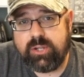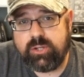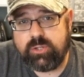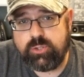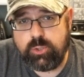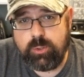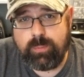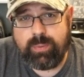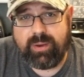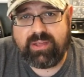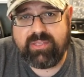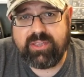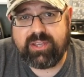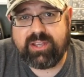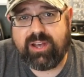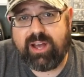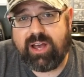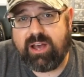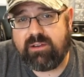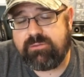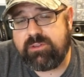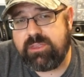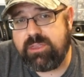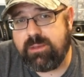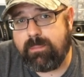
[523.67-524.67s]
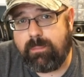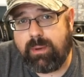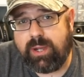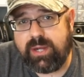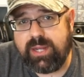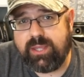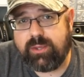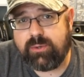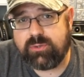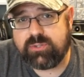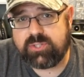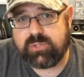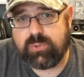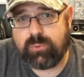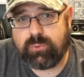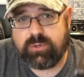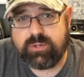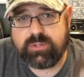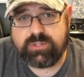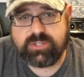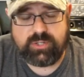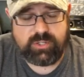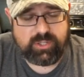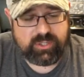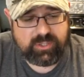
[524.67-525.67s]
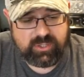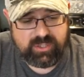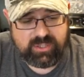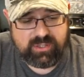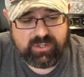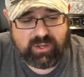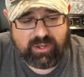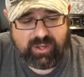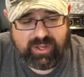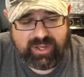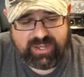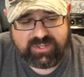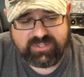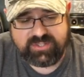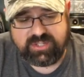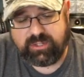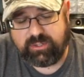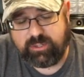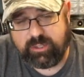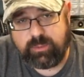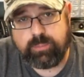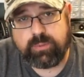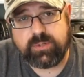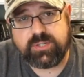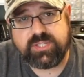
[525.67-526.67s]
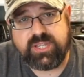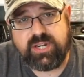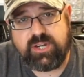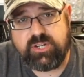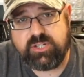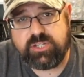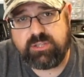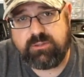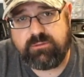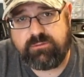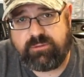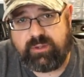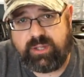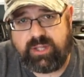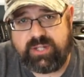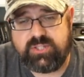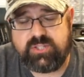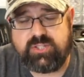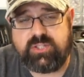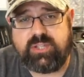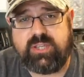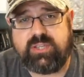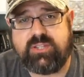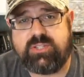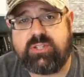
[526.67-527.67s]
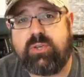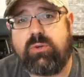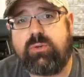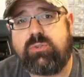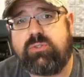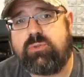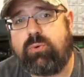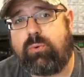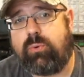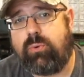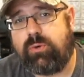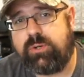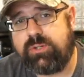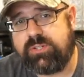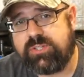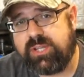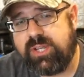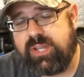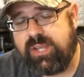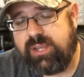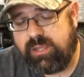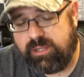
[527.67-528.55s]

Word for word: Do buy the coffee. The money goes towards a good cause, and a good percentage of the funds does go towards